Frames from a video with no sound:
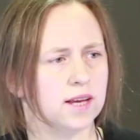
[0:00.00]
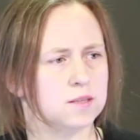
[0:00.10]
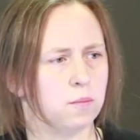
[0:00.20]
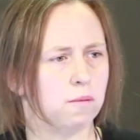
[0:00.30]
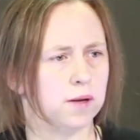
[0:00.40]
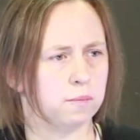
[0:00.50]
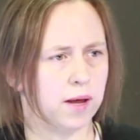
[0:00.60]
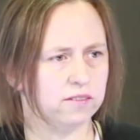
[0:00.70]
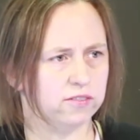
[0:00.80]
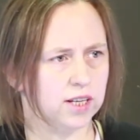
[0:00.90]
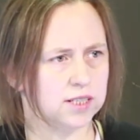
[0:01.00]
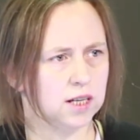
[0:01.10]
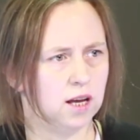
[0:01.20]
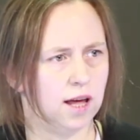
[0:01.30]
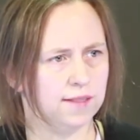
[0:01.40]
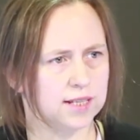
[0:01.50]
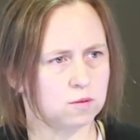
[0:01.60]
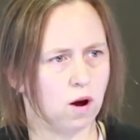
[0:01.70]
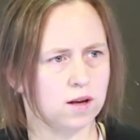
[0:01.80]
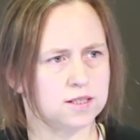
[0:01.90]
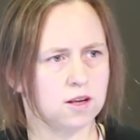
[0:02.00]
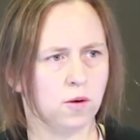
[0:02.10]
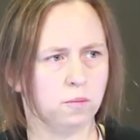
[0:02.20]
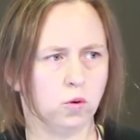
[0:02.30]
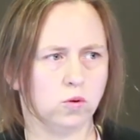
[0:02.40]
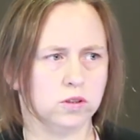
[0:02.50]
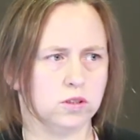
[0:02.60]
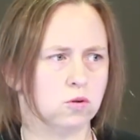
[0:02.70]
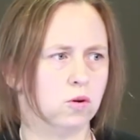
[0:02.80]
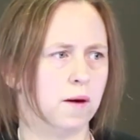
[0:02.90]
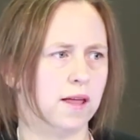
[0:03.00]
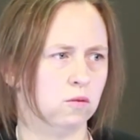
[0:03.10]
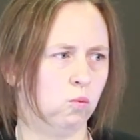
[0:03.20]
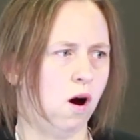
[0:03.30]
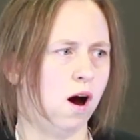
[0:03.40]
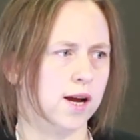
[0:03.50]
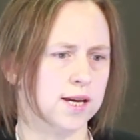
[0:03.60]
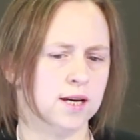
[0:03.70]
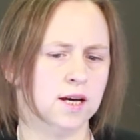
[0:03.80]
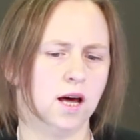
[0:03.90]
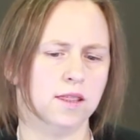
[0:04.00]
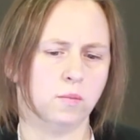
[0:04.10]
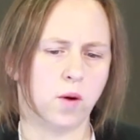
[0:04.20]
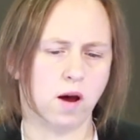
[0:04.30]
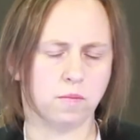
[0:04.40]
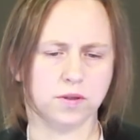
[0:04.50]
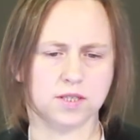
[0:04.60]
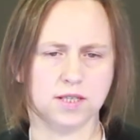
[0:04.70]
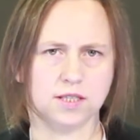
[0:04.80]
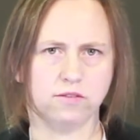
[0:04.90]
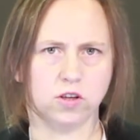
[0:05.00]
there's a public benefit, and that's why it's so important to talk about the why and the purposes of